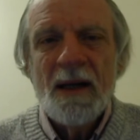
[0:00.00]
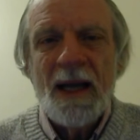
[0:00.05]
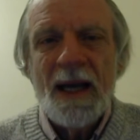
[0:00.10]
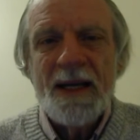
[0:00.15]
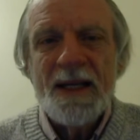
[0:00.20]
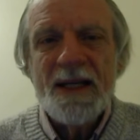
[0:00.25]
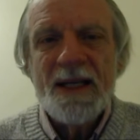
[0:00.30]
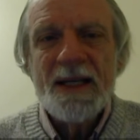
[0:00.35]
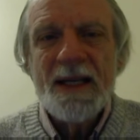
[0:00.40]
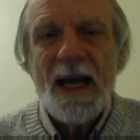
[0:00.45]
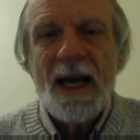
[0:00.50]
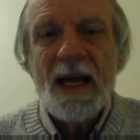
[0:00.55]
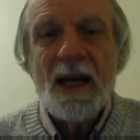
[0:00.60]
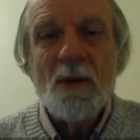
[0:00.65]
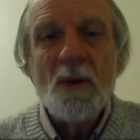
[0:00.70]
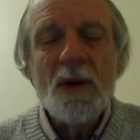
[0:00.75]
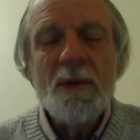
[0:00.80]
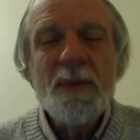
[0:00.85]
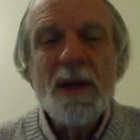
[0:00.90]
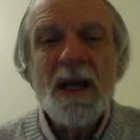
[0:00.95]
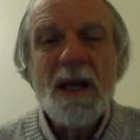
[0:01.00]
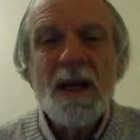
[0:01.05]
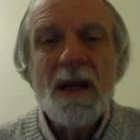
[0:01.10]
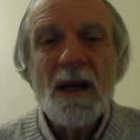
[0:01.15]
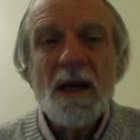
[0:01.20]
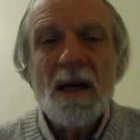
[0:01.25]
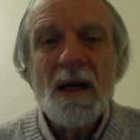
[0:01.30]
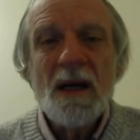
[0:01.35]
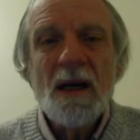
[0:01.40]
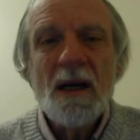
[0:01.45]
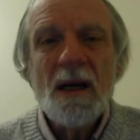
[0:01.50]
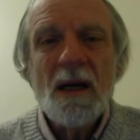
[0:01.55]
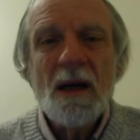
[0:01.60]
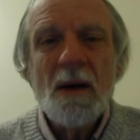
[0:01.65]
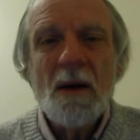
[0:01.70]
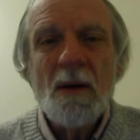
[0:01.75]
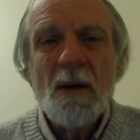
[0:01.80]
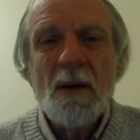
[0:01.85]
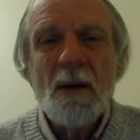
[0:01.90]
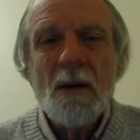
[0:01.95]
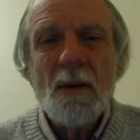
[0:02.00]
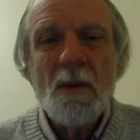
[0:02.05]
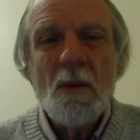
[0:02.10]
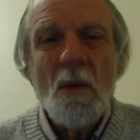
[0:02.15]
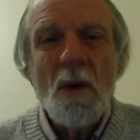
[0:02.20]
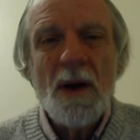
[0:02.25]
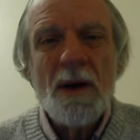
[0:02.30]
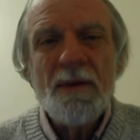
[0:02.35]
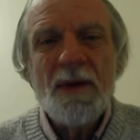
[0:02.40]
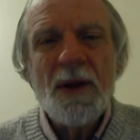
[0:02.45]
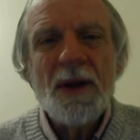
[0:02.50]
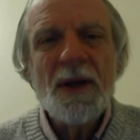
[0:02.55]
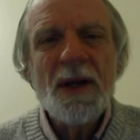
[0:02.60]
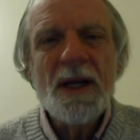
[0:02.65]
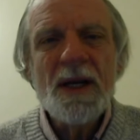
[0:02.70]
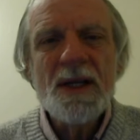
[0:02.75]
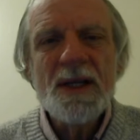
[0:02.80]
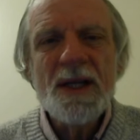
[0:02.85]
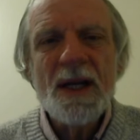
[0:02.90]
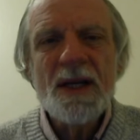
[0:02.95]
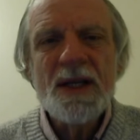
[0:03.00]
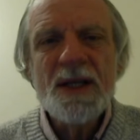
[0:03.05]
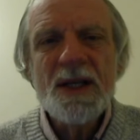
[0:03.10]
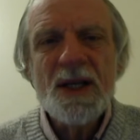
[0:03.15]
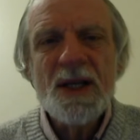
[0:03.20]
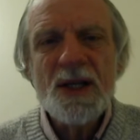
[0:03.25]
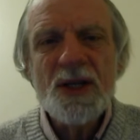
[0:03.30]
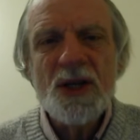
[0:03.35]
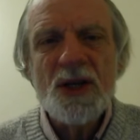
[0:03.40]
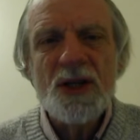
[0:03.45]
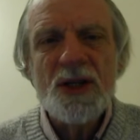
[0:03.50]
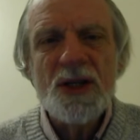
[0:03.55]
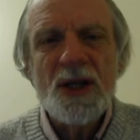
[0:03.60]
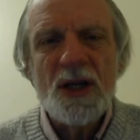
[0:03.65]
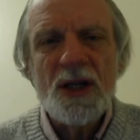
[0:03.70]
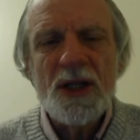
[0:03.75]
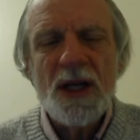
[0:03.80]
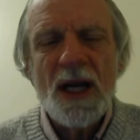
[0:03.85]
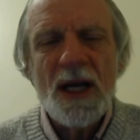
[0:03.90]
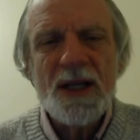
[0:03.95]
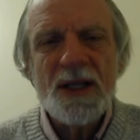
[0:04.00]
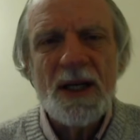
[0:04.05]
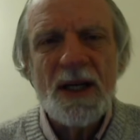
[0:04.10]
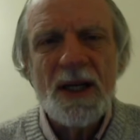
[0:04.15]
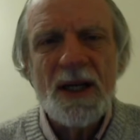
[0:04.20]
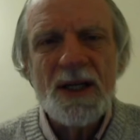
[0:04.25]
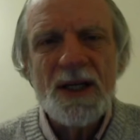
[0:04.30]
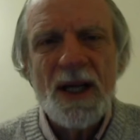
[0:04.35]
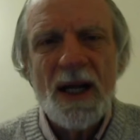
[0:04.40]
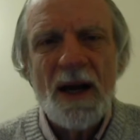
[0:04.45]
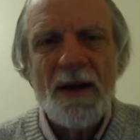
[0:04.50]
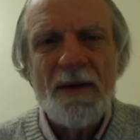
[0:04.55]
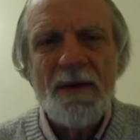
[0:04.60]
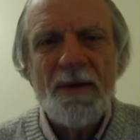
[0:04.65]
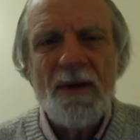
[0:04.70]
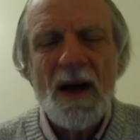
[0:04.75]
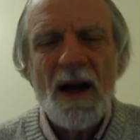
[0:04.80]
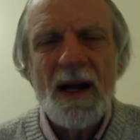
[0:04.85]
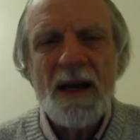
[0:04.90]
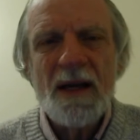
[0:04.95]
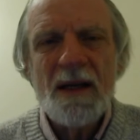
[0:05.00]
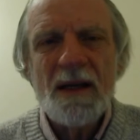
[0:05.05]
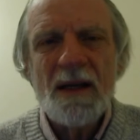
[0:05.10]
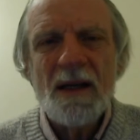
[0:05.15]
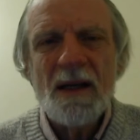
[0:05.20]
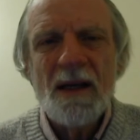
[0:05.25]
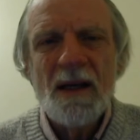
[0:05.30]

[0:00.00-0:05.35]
can stay. It would be uh, one of the things that his sister suggested is that I find